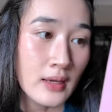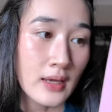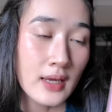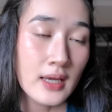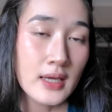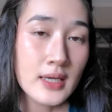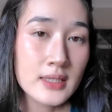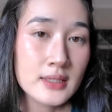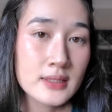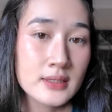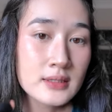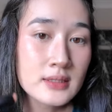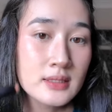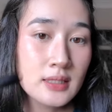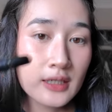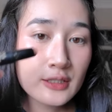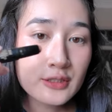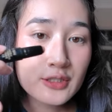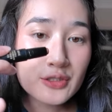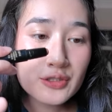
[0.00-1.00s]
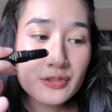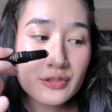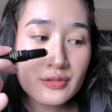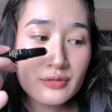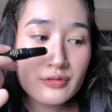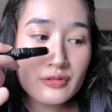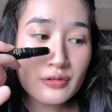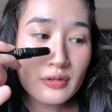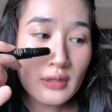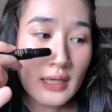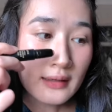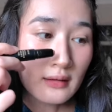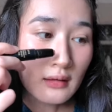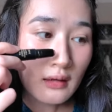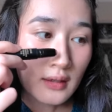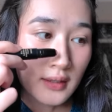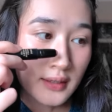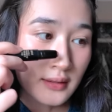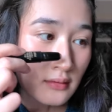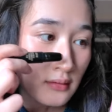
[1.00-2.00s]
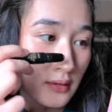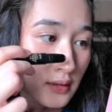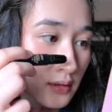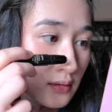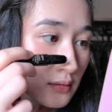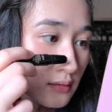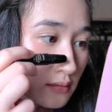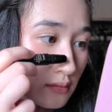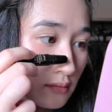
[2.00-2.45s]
And I just do like lines